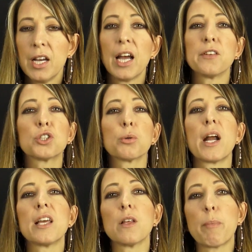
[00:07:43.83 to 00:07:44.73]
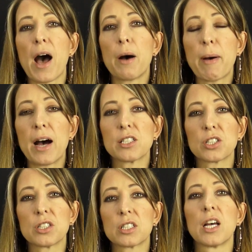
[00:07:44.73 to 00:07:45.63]
And they're training the
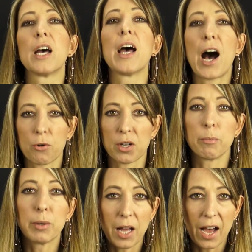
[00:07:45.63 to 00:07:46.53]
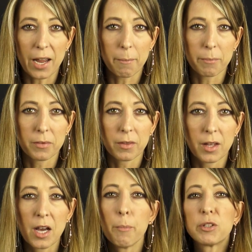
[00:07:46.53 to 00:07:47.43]
pastors how to comply.
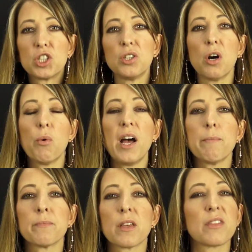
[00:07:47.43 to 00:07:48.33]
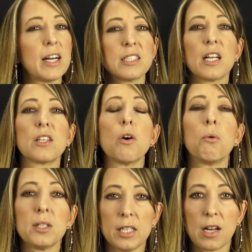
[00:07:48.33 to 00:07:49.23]
But you know what? That's not the
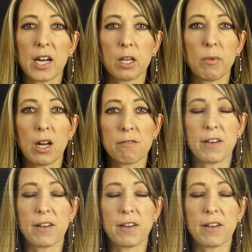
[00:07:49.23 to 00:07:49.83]
only document I've